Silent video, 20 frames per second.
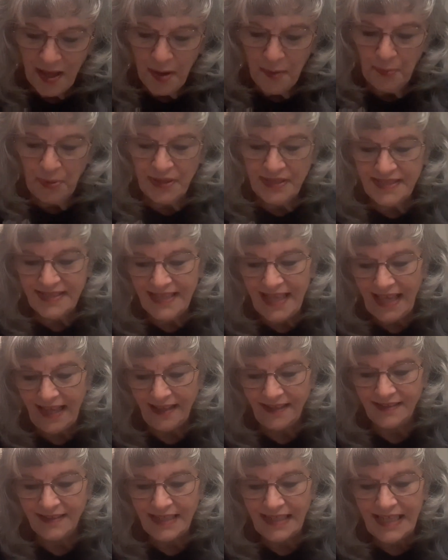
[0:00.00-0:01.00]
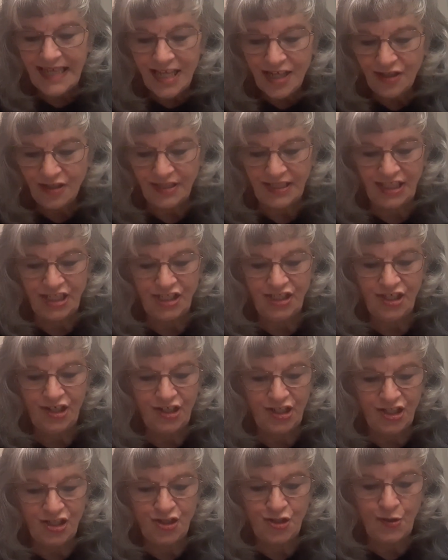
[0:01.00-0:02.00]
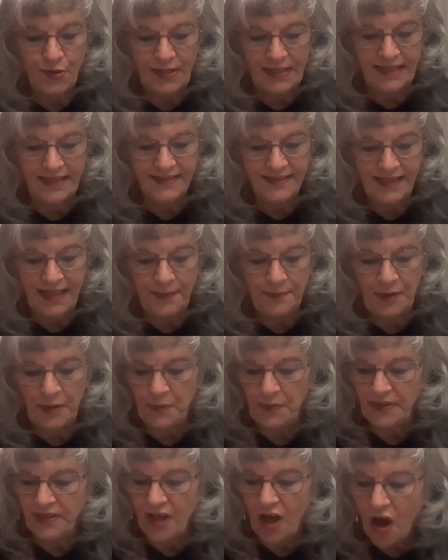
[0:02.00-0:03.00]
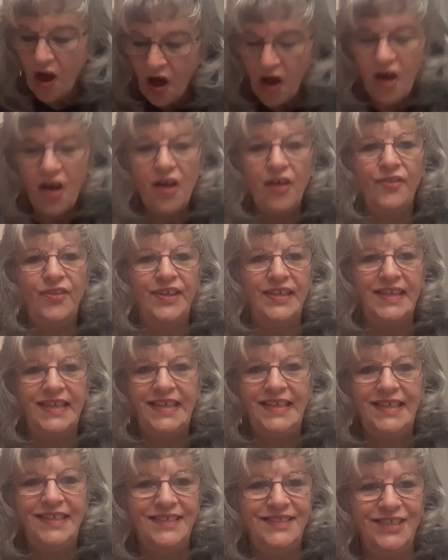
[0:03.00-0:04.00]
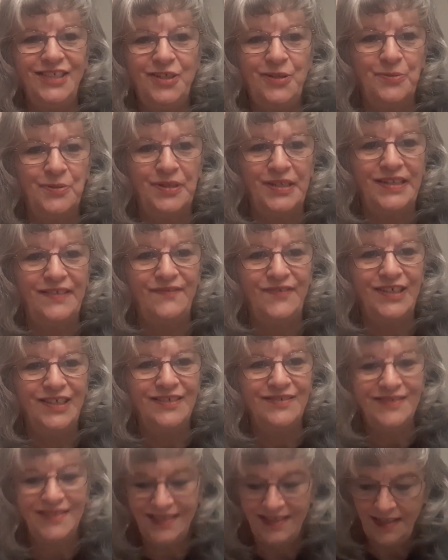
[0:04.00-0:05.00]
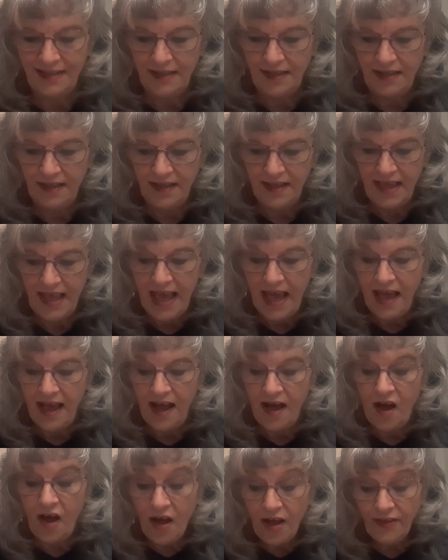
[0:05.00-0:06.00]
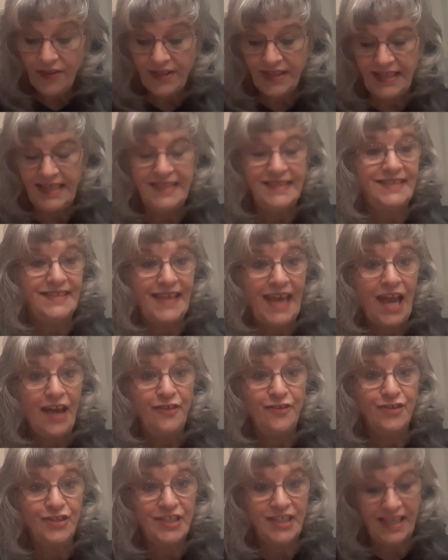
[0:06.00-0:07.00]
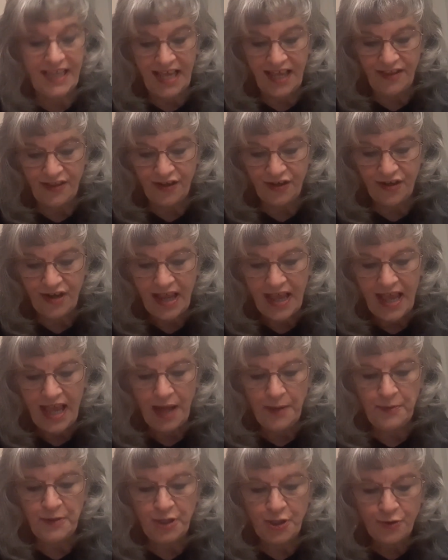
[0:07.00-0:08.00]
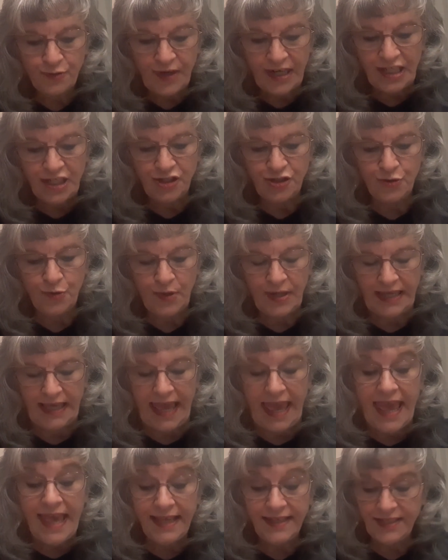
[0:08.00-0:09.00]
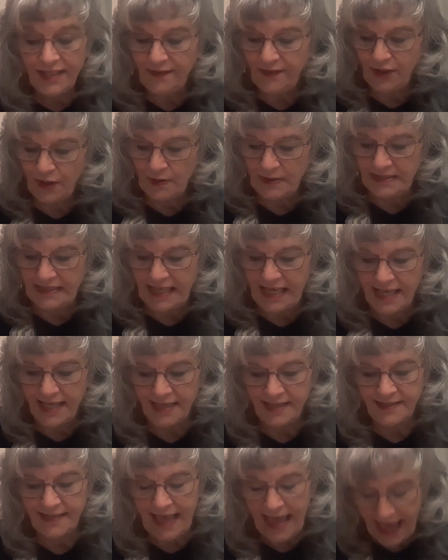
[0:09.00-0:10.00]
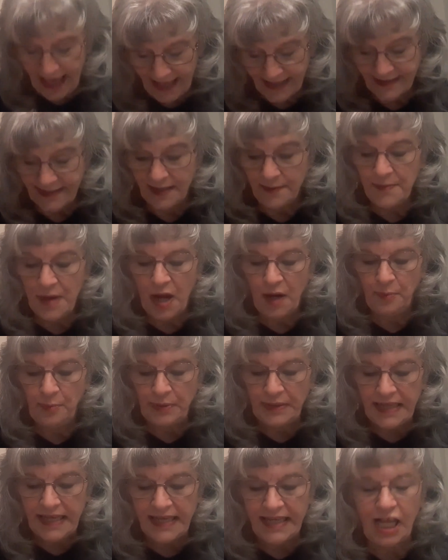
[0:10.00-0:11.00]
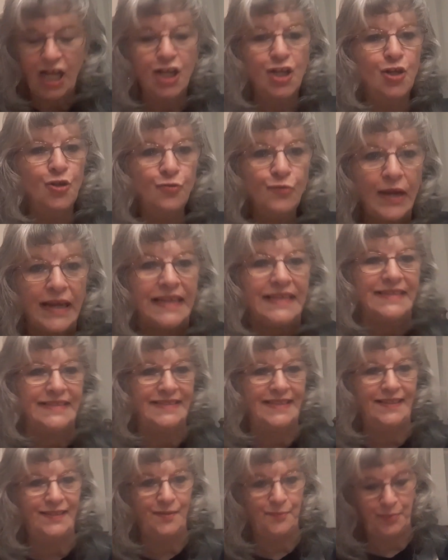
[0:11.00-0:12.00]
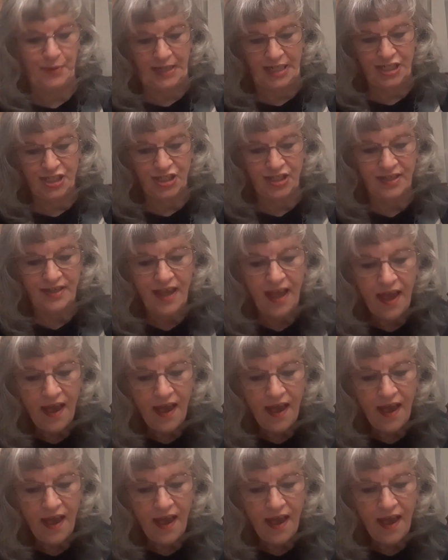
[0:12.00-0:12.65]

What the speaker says: Percent eagerly shared his joy and excitement with all the keys in Cordyville. All the keys gathered together and with great joy and enthusiasm are planning a great celebration